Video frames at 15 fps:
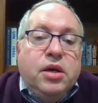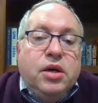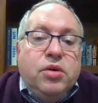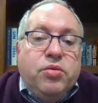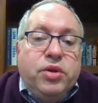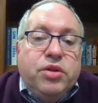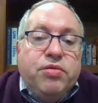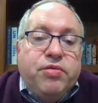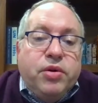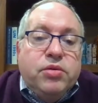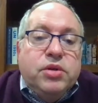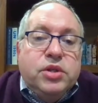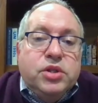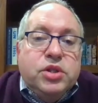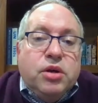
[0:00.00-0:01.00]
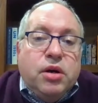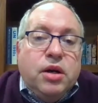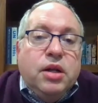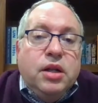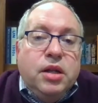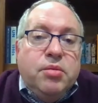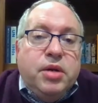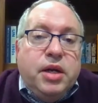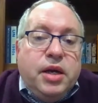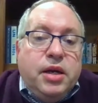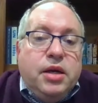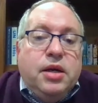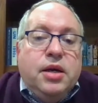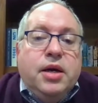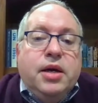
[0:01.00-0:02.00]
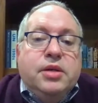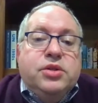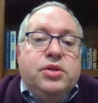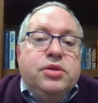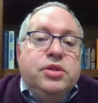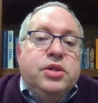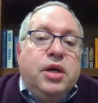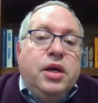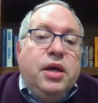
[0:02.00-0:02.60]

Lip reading: with a focus on eliminating hazards,